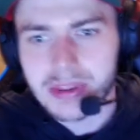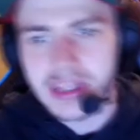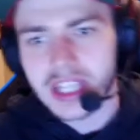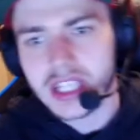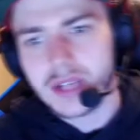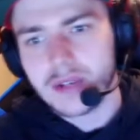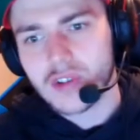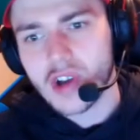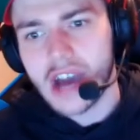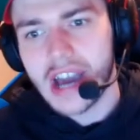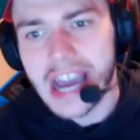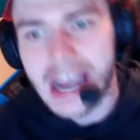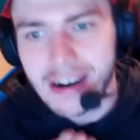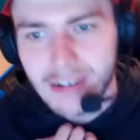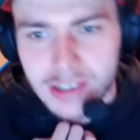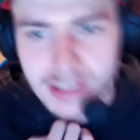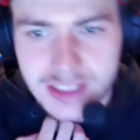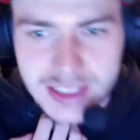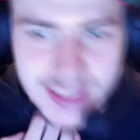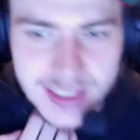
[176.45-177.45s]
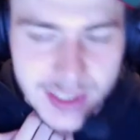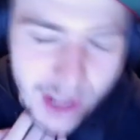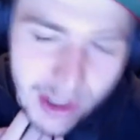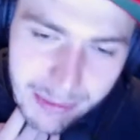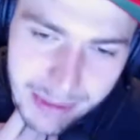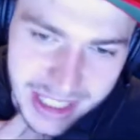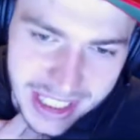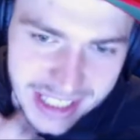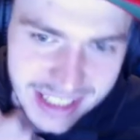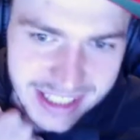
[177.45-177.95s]
Then you've got Aaron. So I
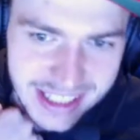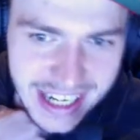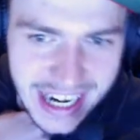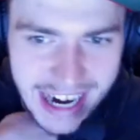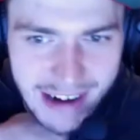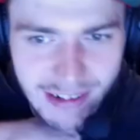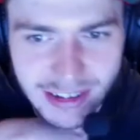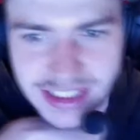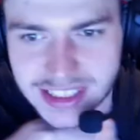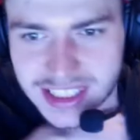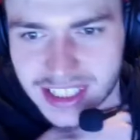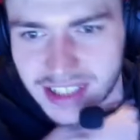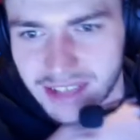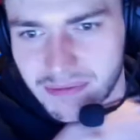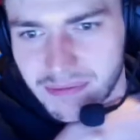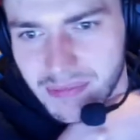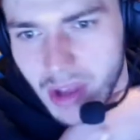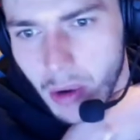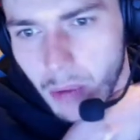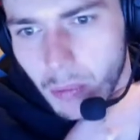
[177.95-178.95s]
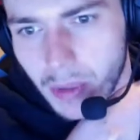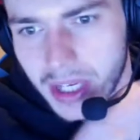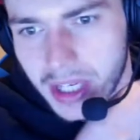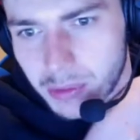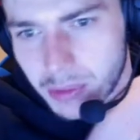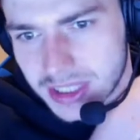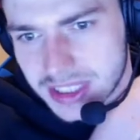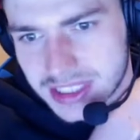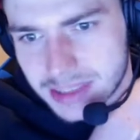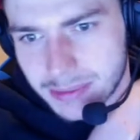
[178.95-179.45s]
mean, Aaron's a weird
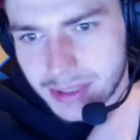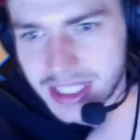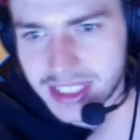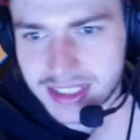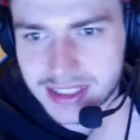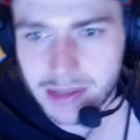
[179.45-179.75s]
one to me.